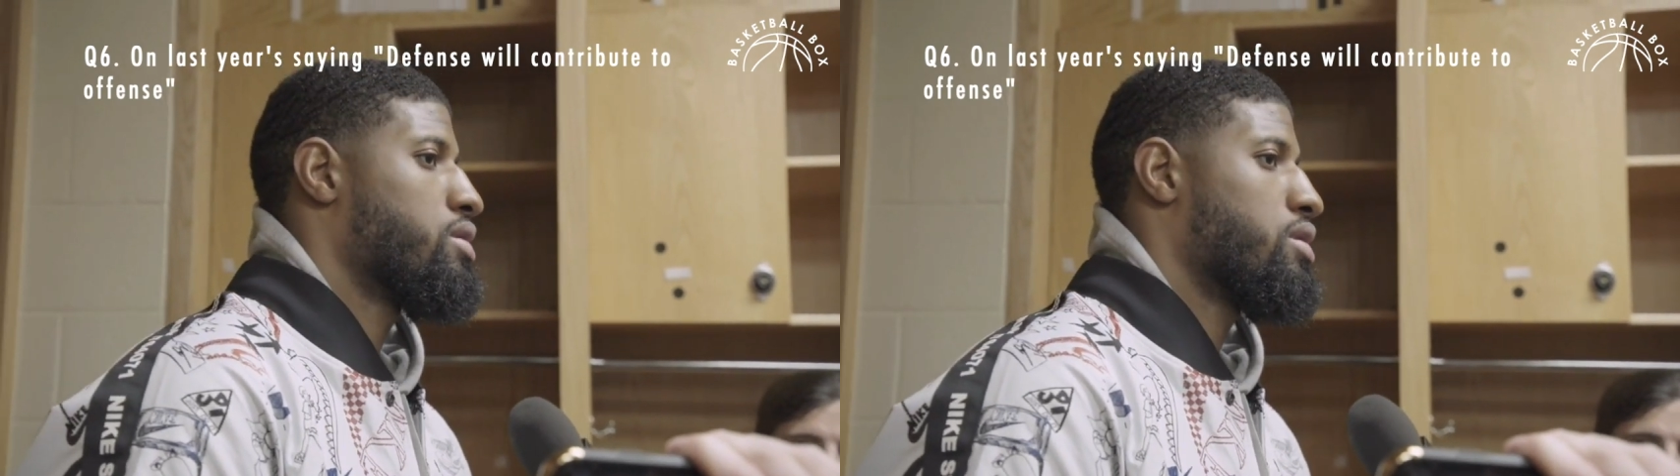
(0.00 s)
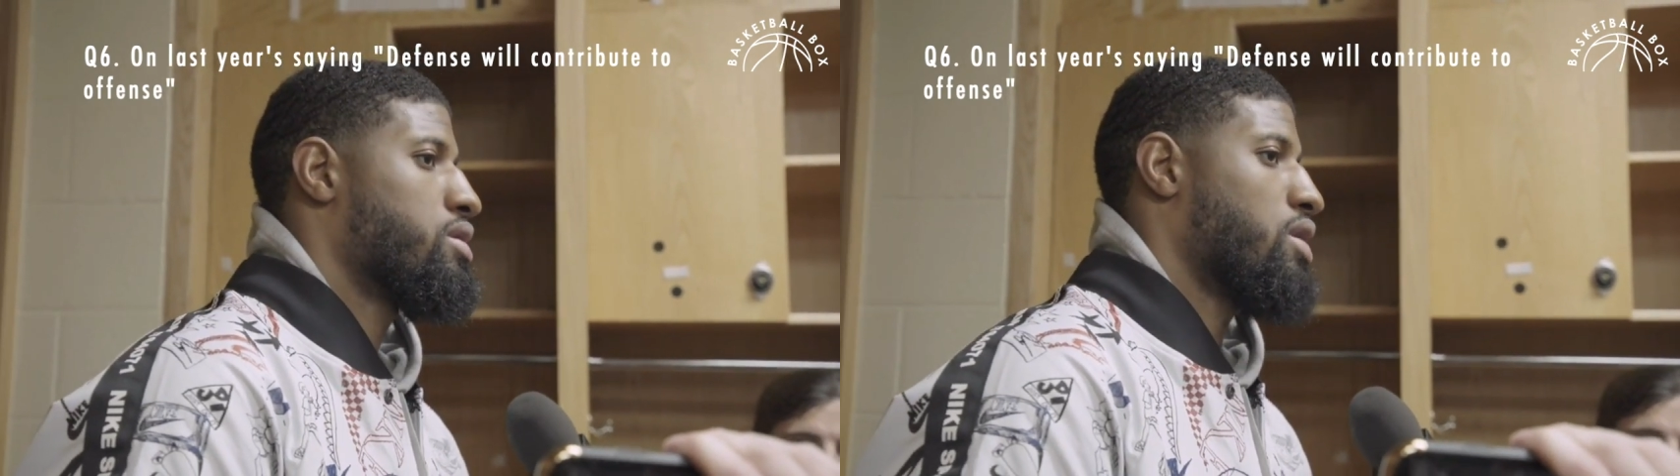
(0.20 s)

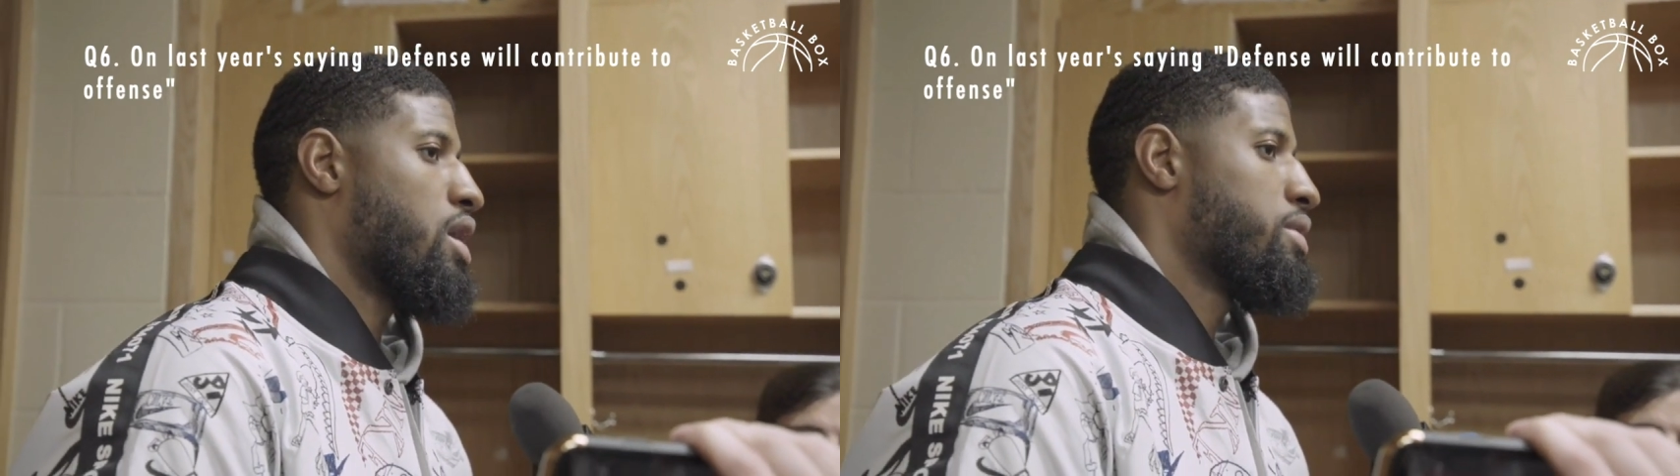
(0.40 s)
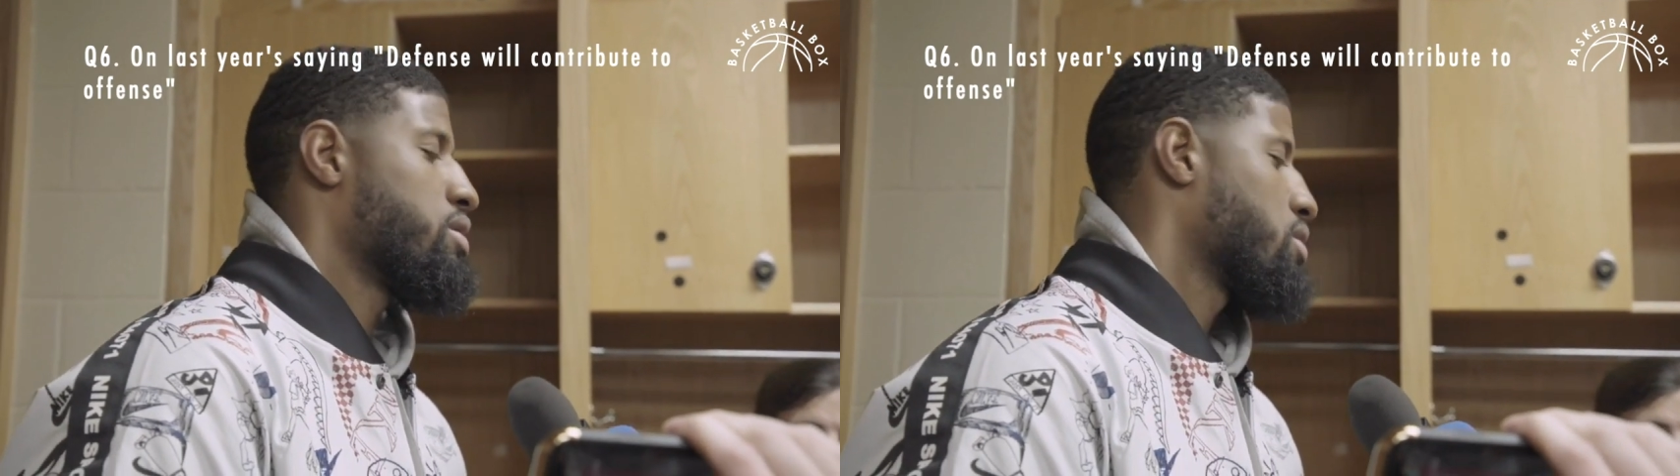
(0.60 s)
the,
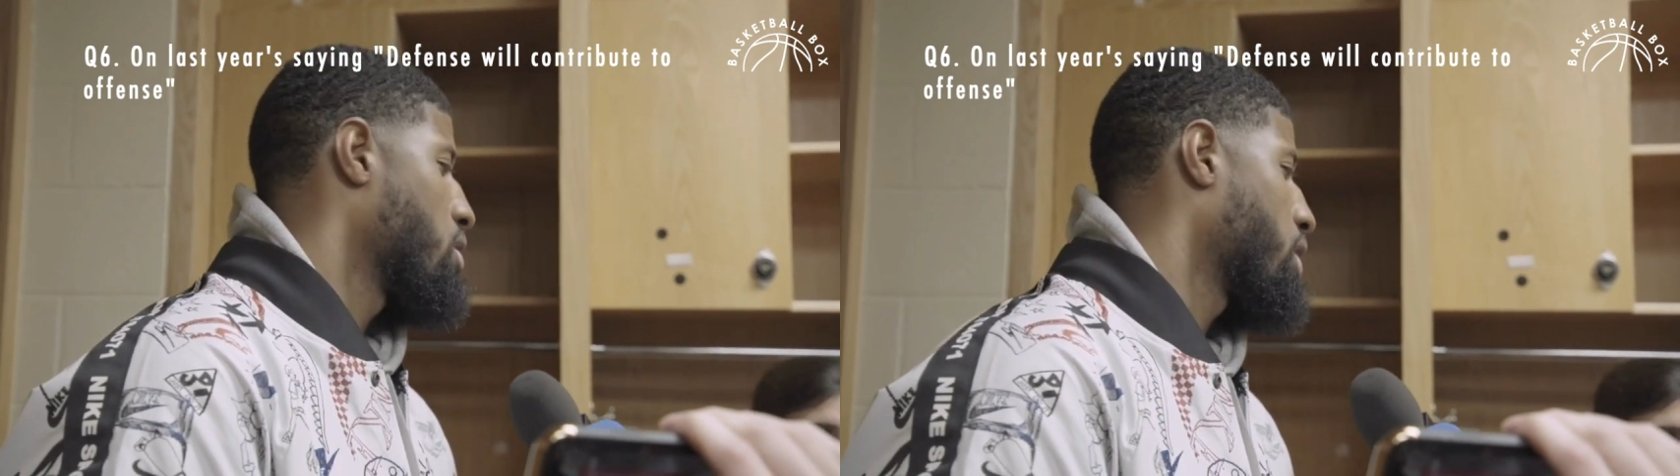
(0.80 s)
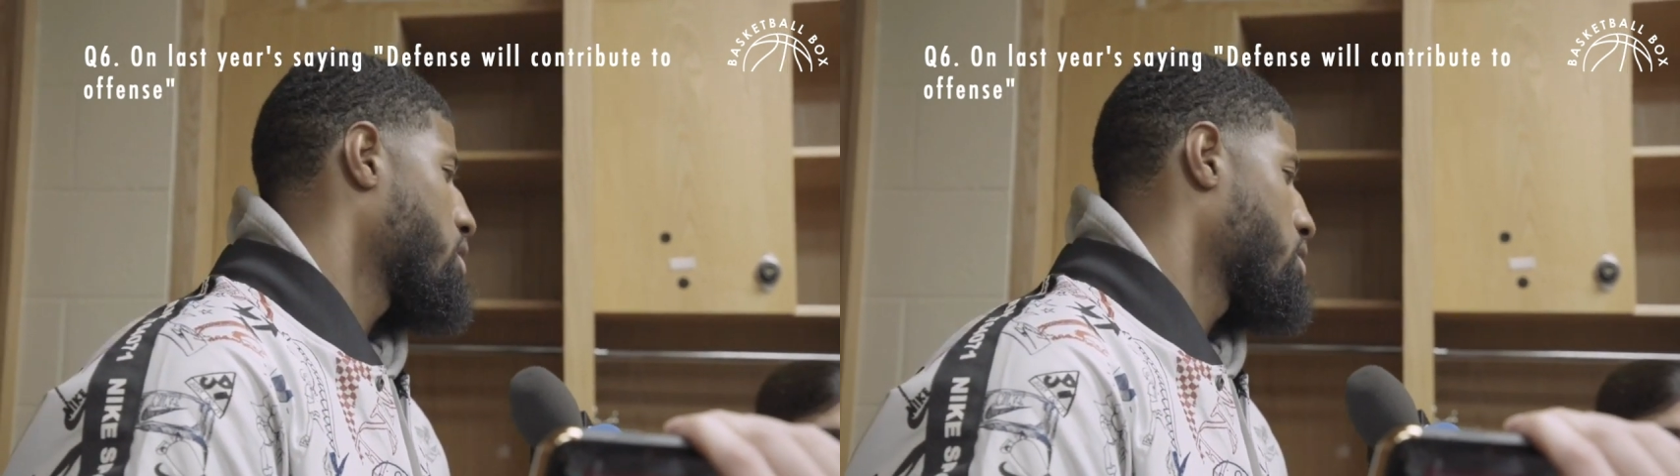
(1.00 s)
assignment to
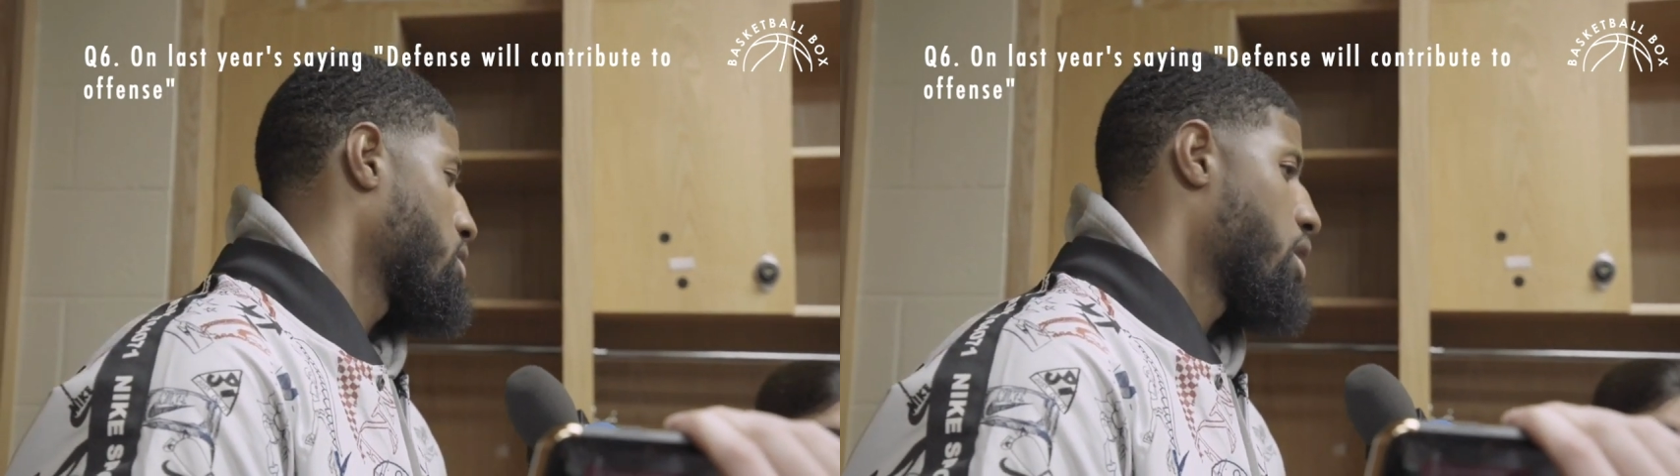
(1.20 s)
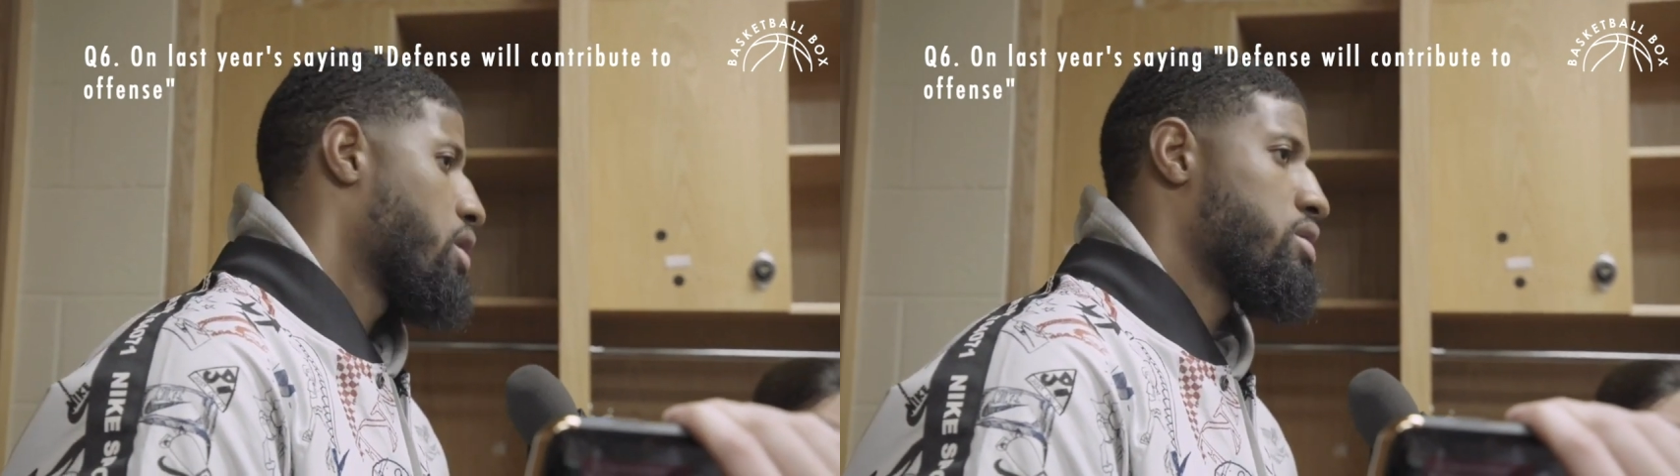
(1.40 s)
go at
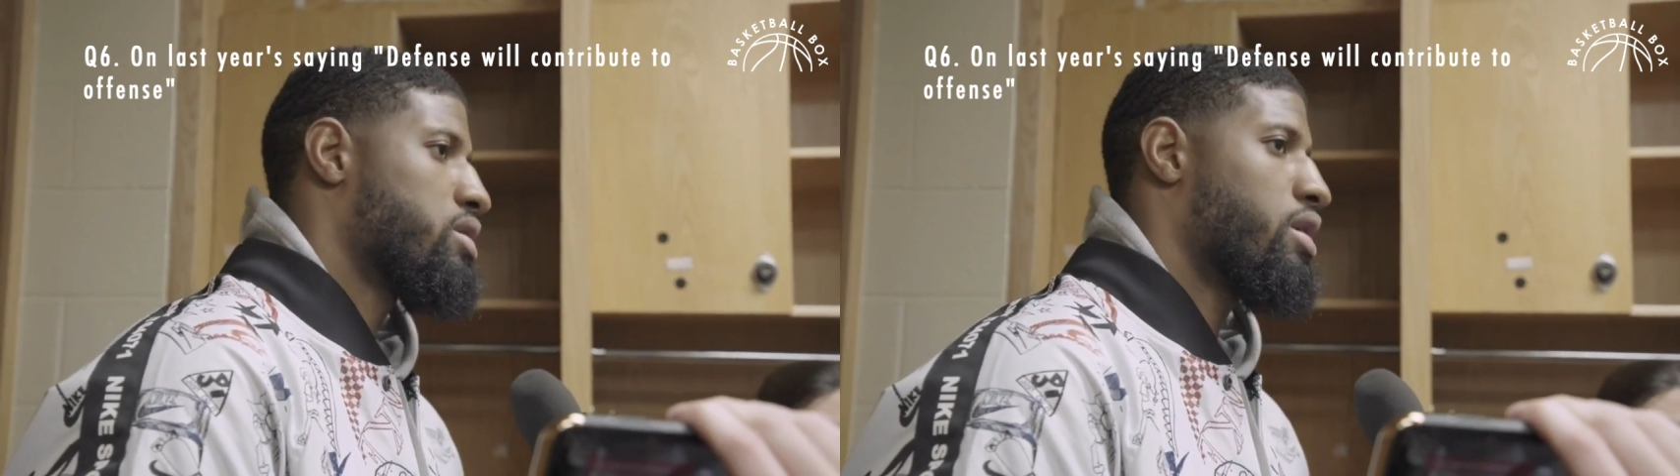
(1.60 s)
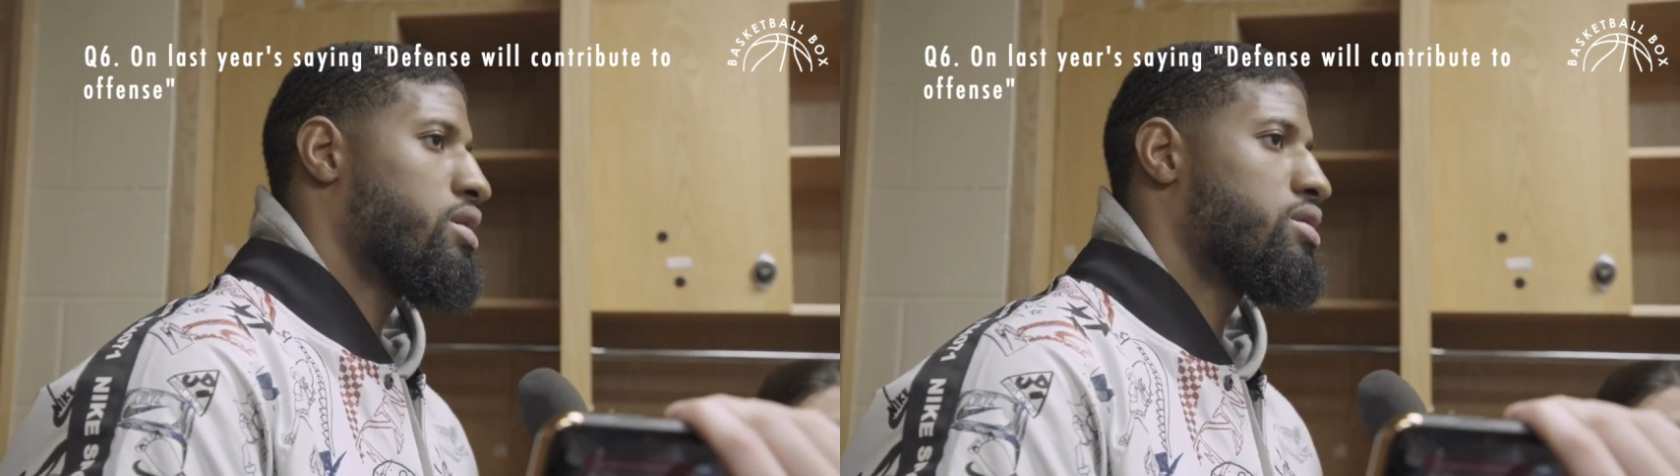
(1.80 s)
the head of the
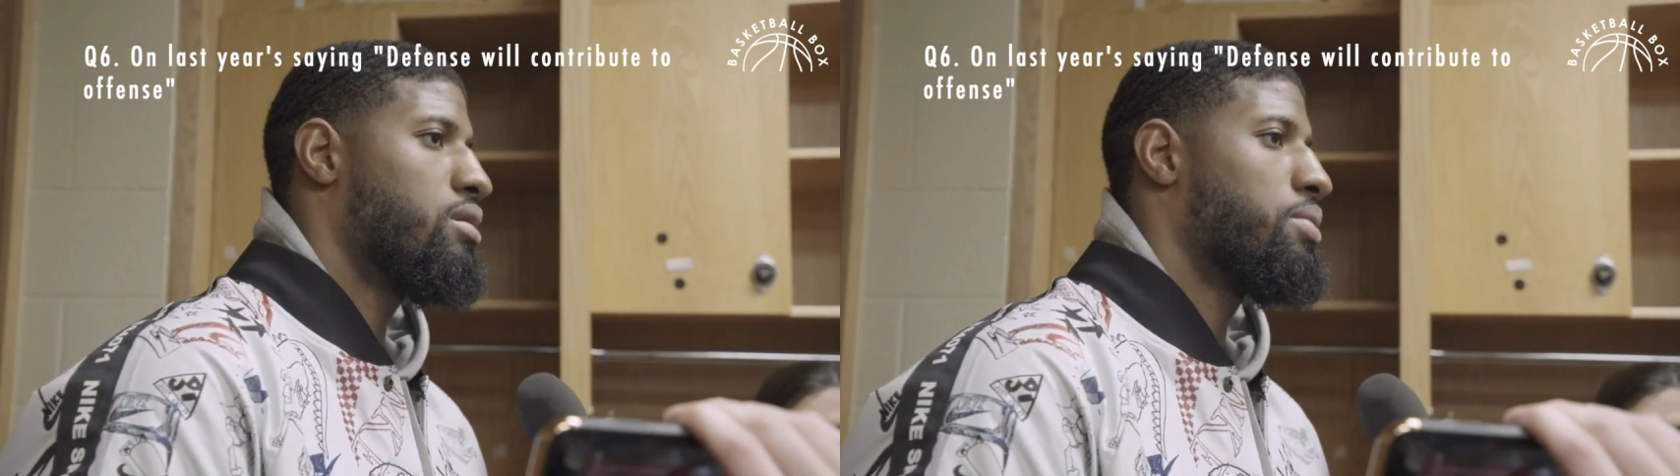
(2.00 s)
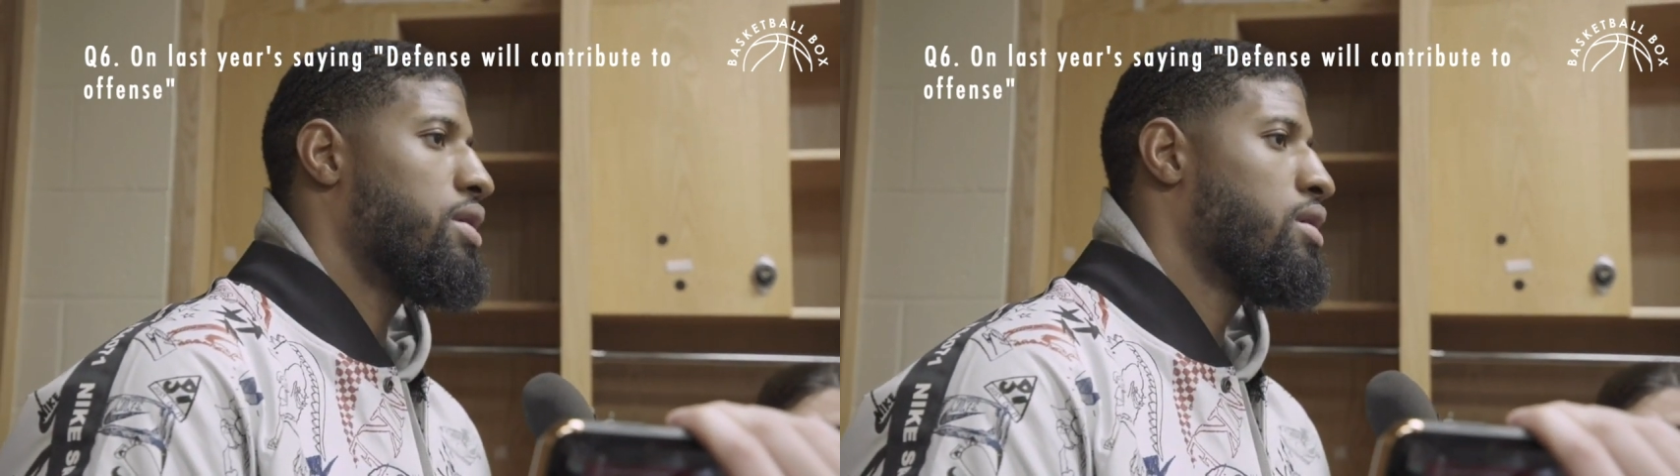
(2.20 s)
snake,
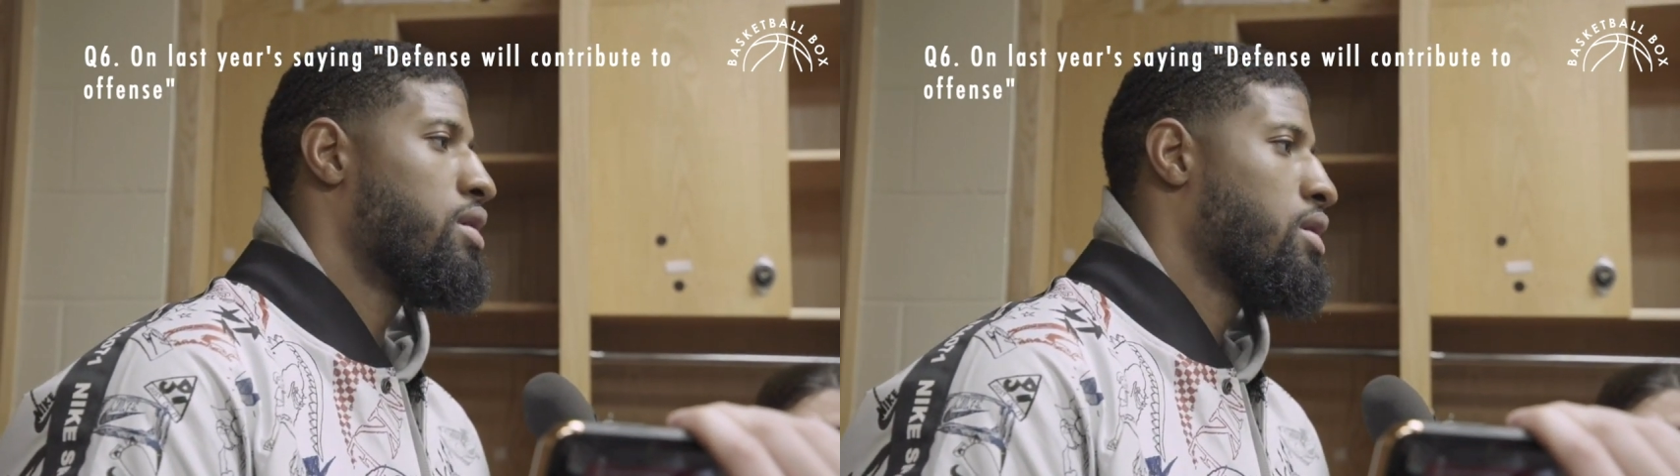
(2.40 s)
CP.